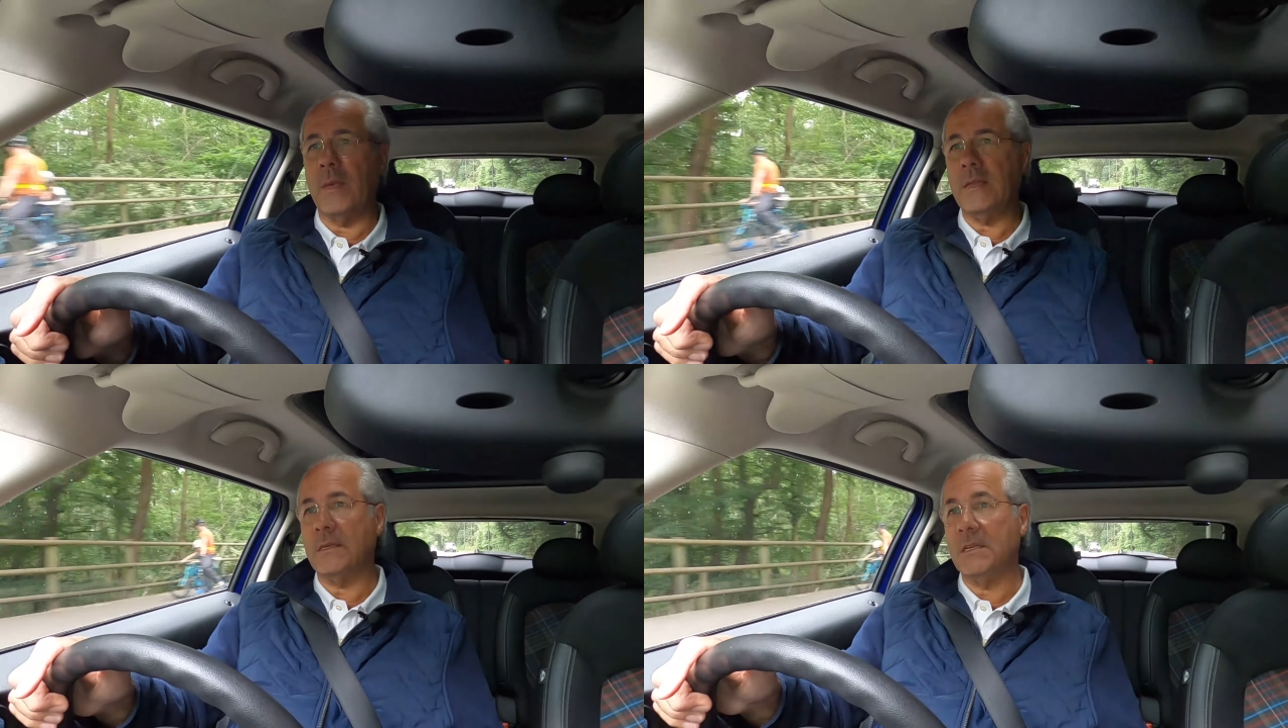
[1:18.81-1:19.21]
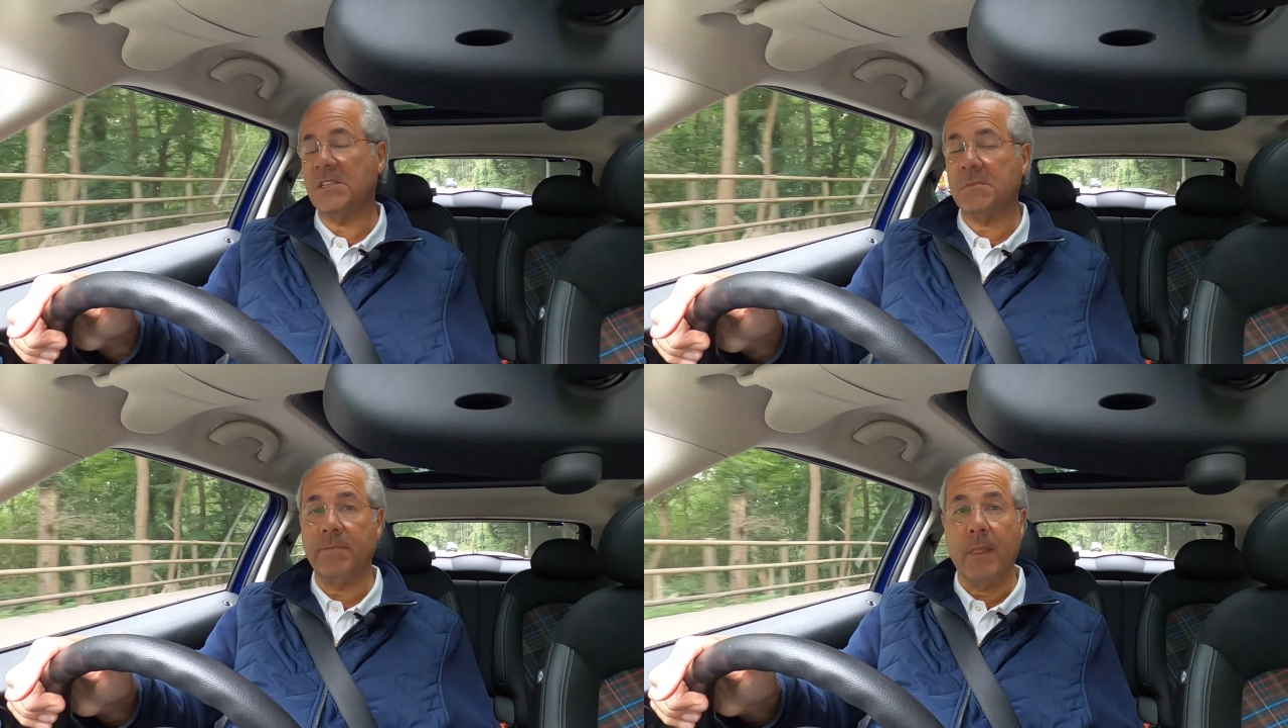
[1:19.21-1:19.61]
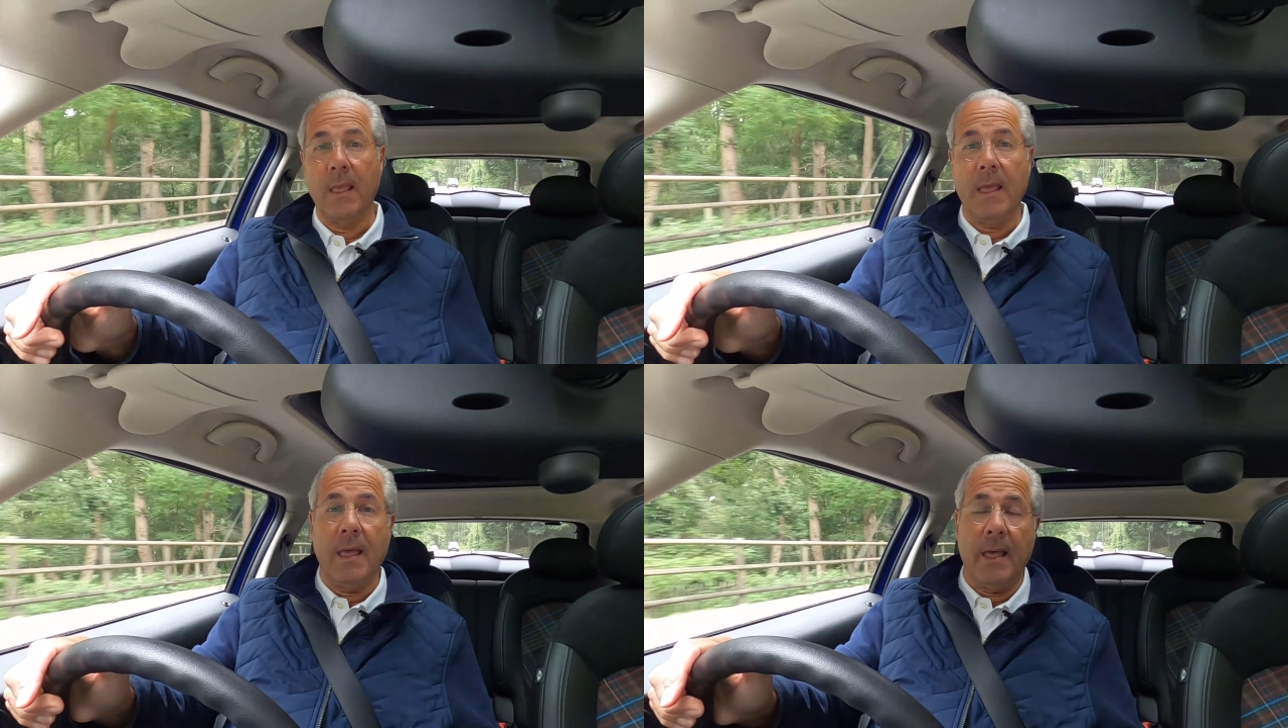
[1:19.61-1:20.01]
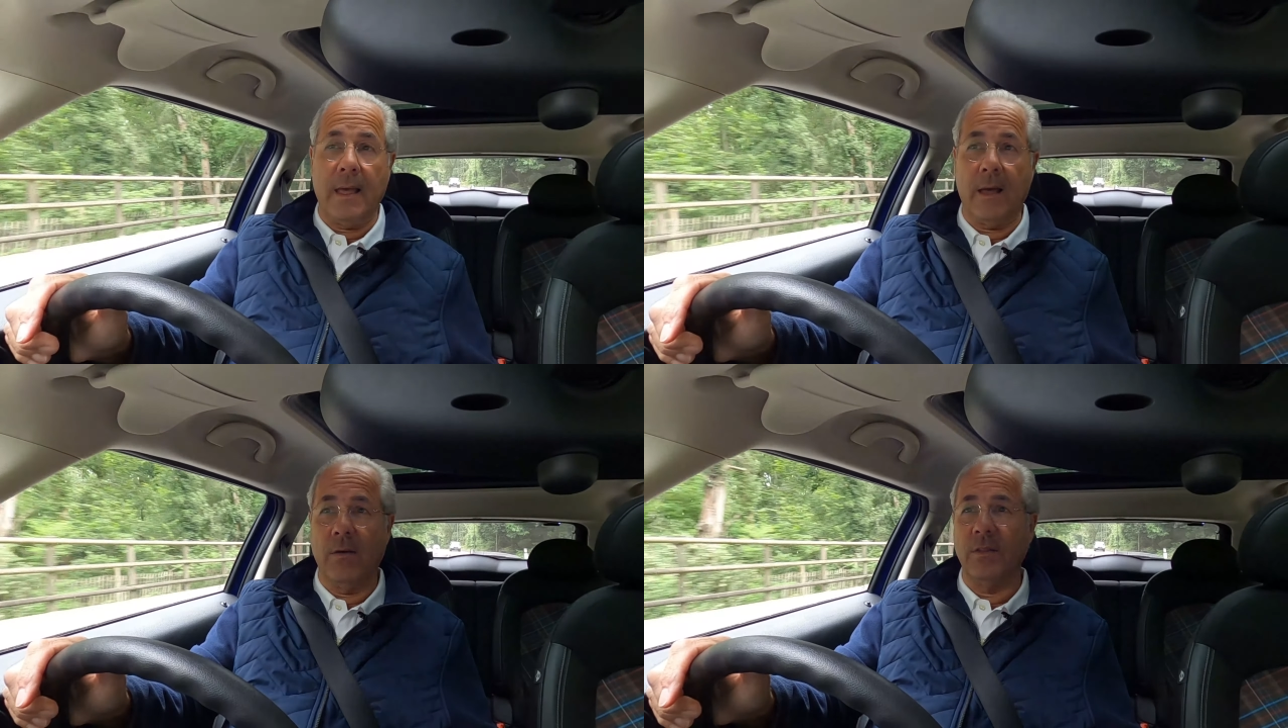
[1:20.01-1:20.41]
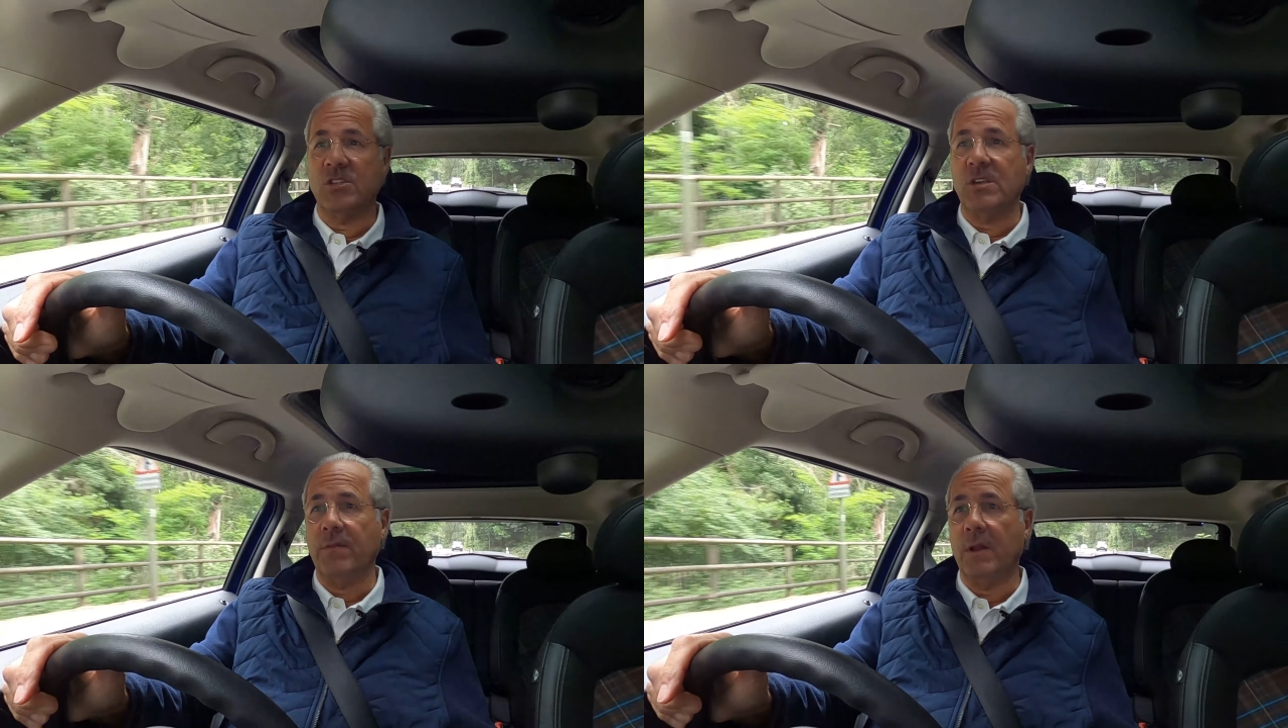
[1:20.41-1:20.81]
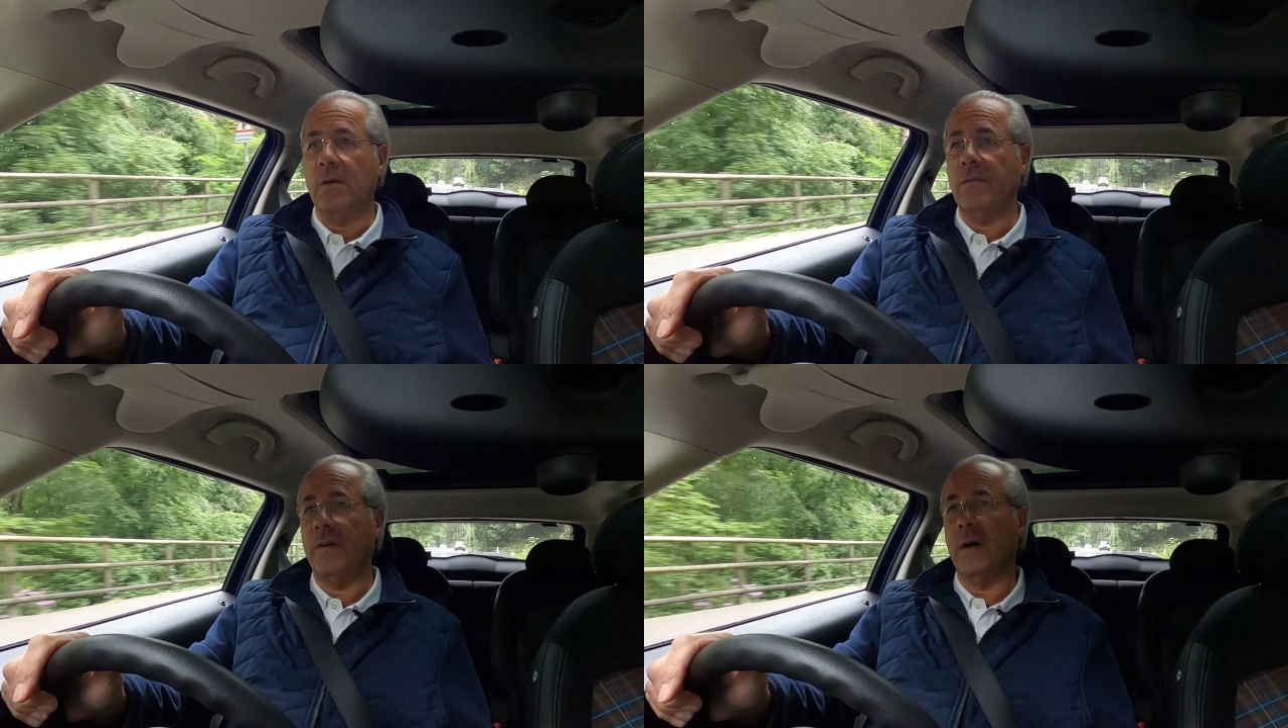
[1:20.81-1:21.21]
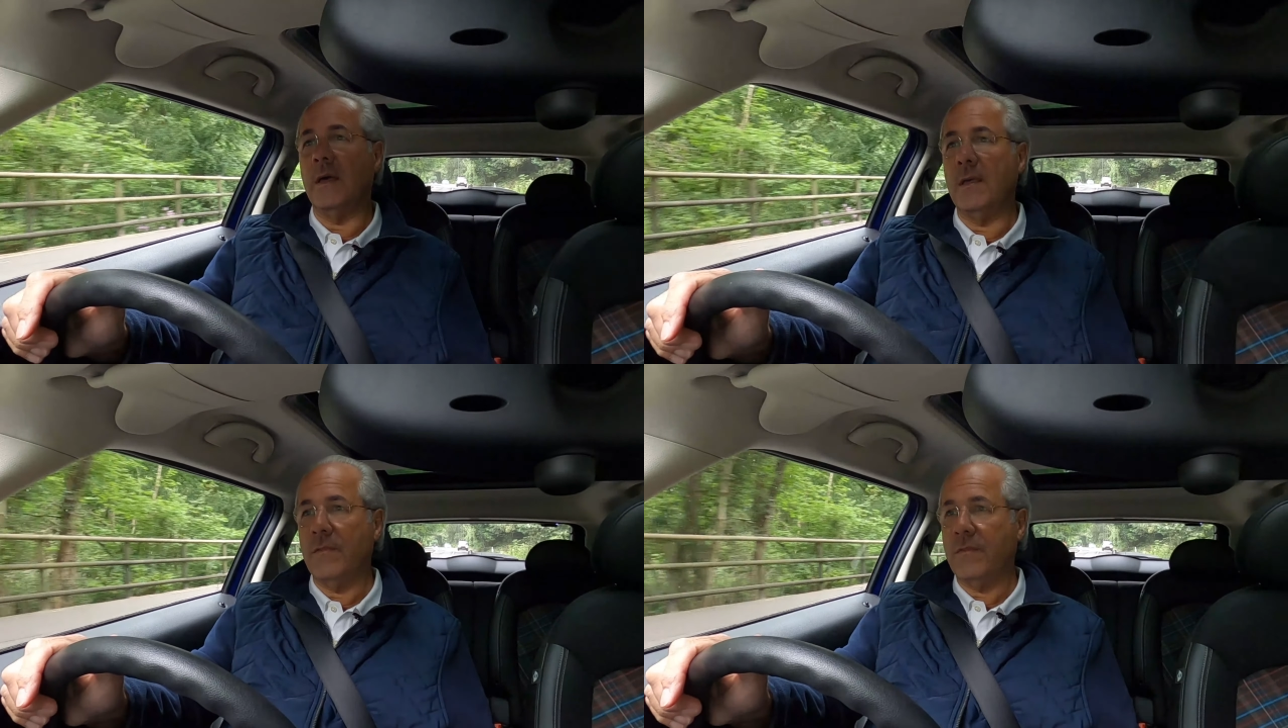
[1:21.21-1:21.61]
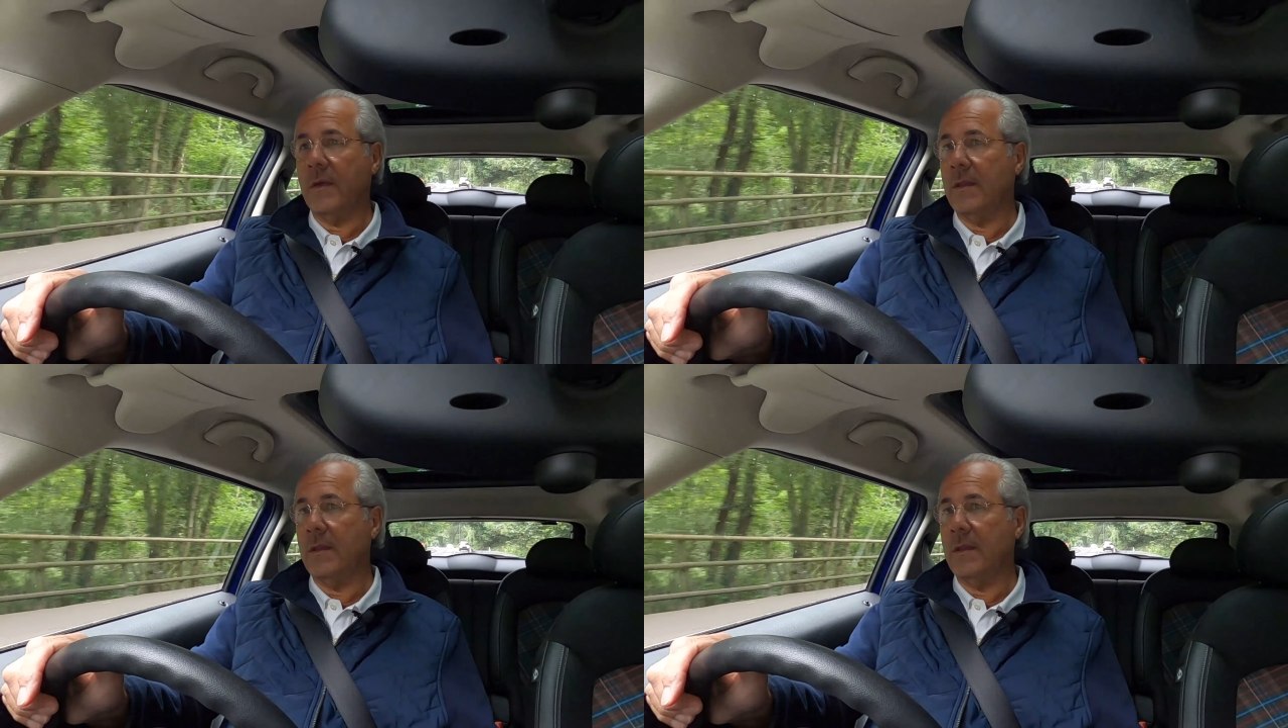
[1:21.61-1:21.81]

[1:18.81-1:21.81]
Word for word: meters uh, on the seven oh five.